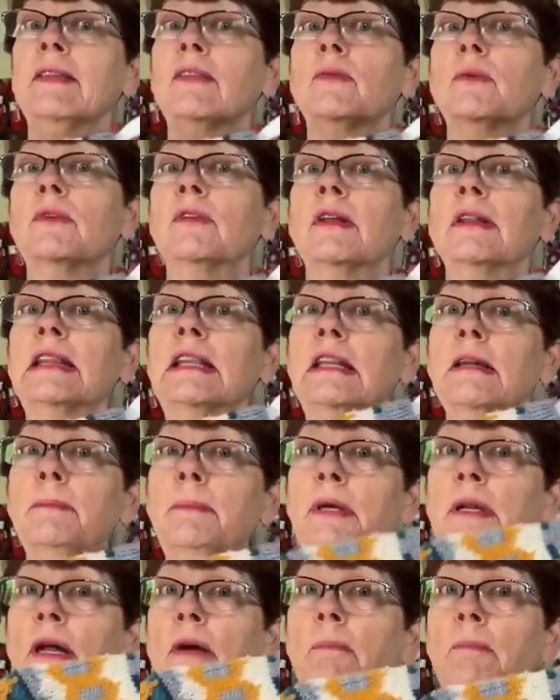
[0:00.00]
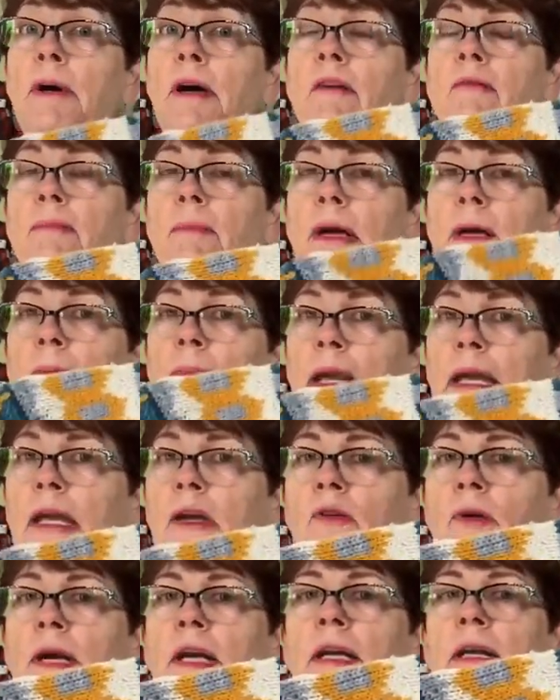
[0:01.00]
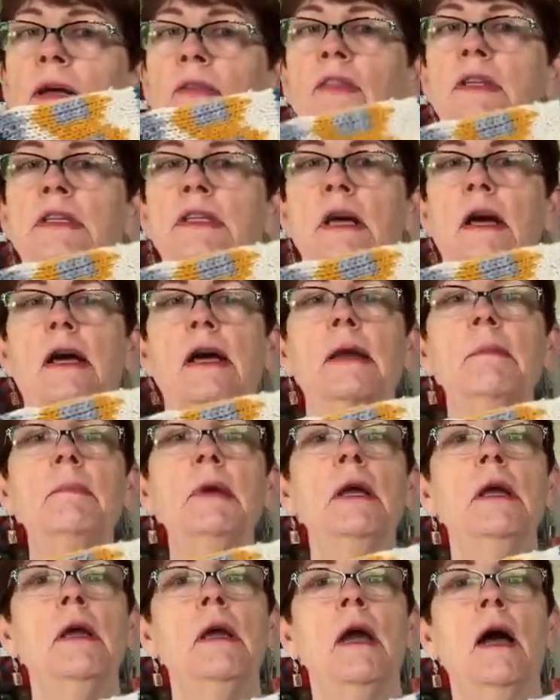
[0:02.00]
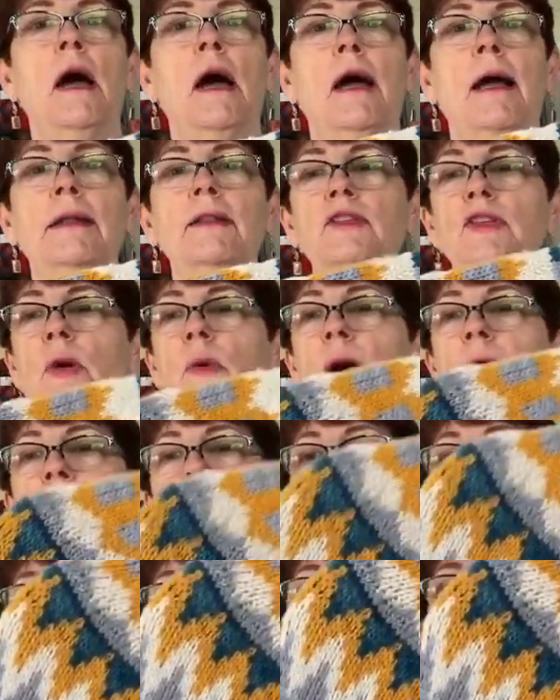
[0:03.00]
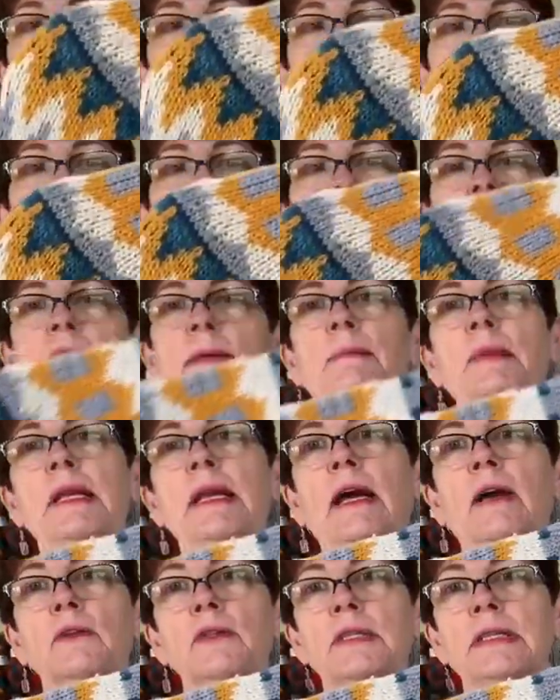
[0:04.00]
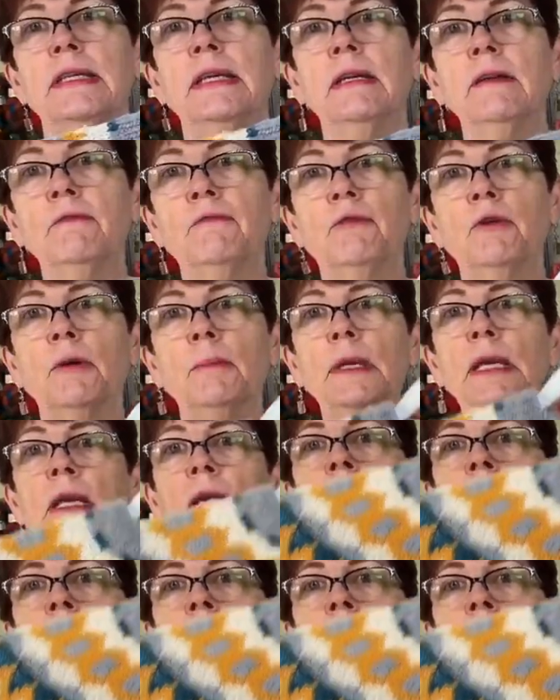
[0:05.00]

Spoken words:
was a little bit above my pay grade at the time, and so I actually had somebody else knit it for me.